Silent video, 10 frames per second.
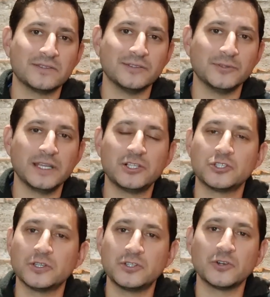So it
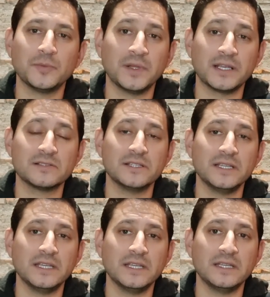should show up
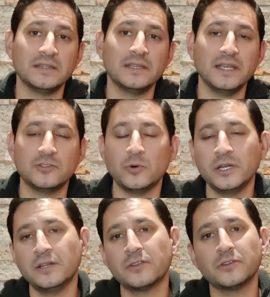nicely in a
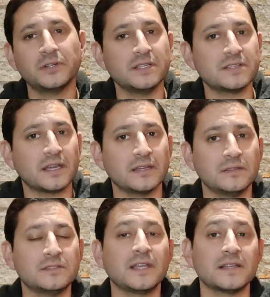20 to 30
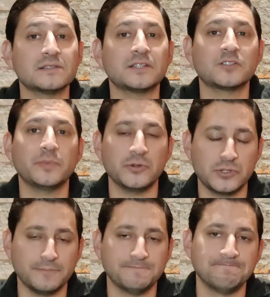second test
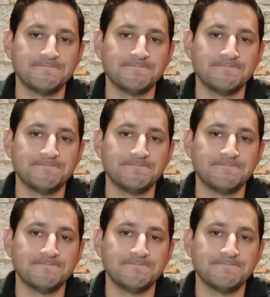exposure.